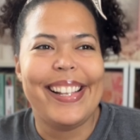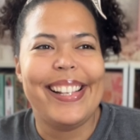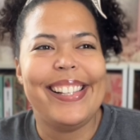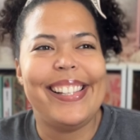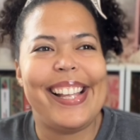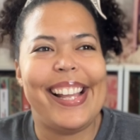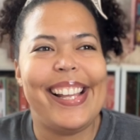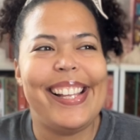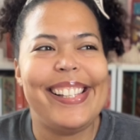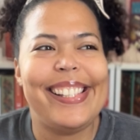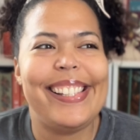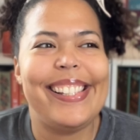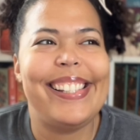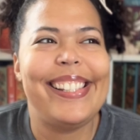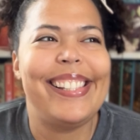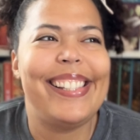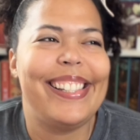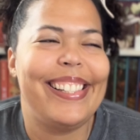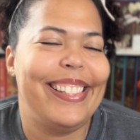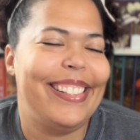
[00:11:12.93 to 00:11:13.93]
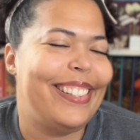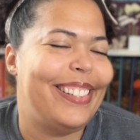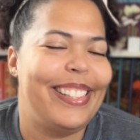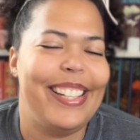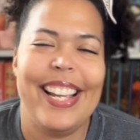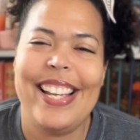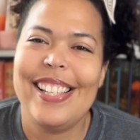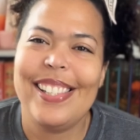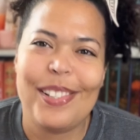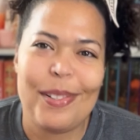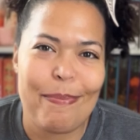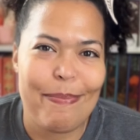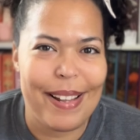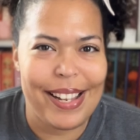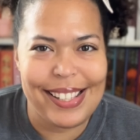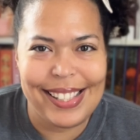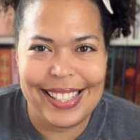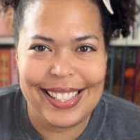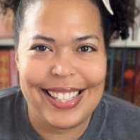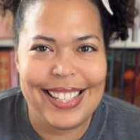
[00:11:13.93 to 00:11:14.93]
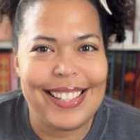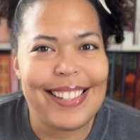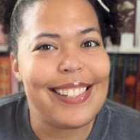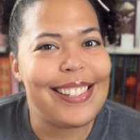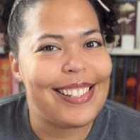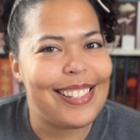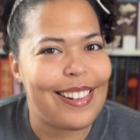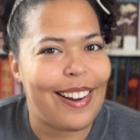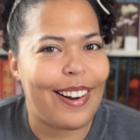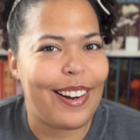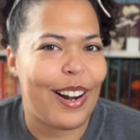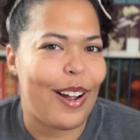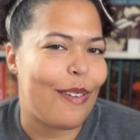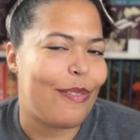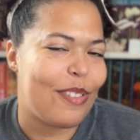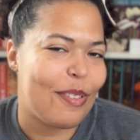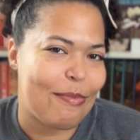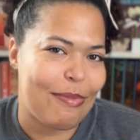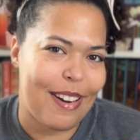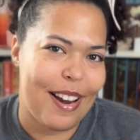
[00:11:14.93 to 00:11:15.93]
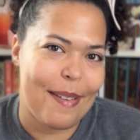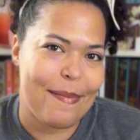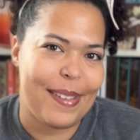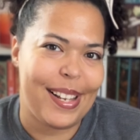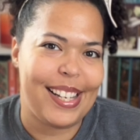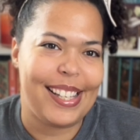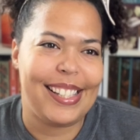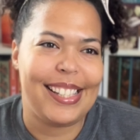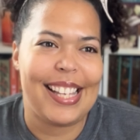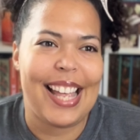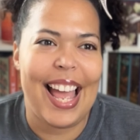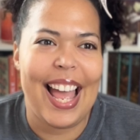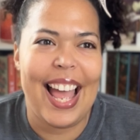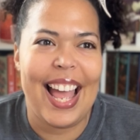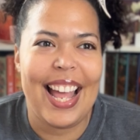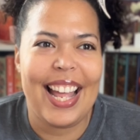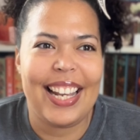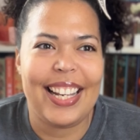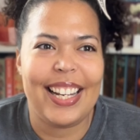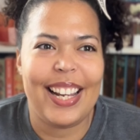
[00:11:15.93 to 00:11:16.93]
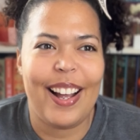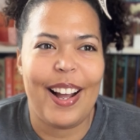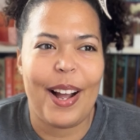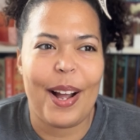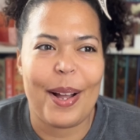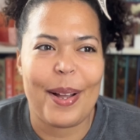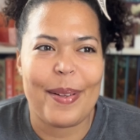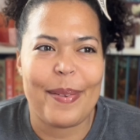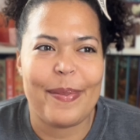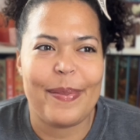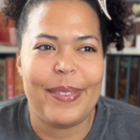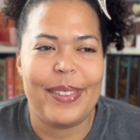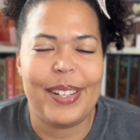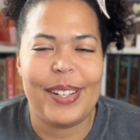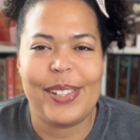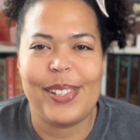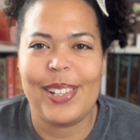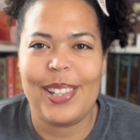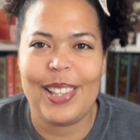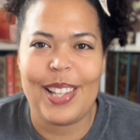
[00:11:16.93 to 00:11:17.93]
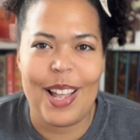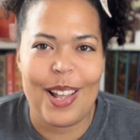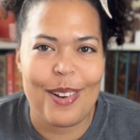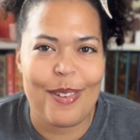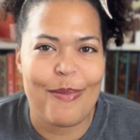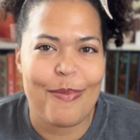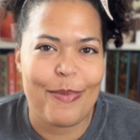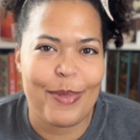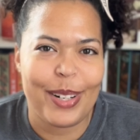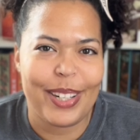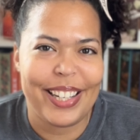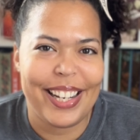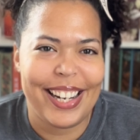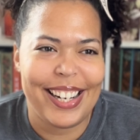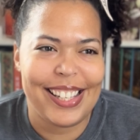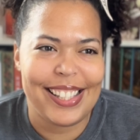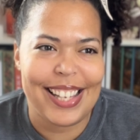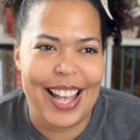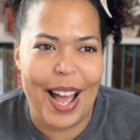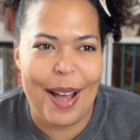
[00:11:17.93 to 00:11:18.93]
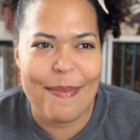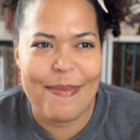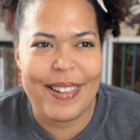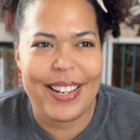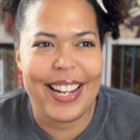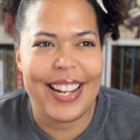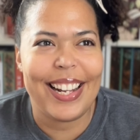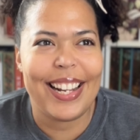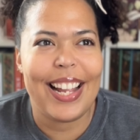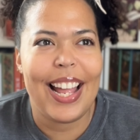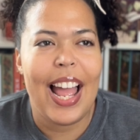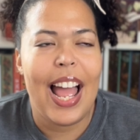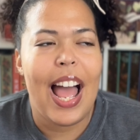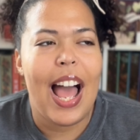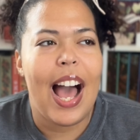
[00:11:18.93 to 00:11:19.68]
This is basically the start of the premise, and there's a lot of more things happening.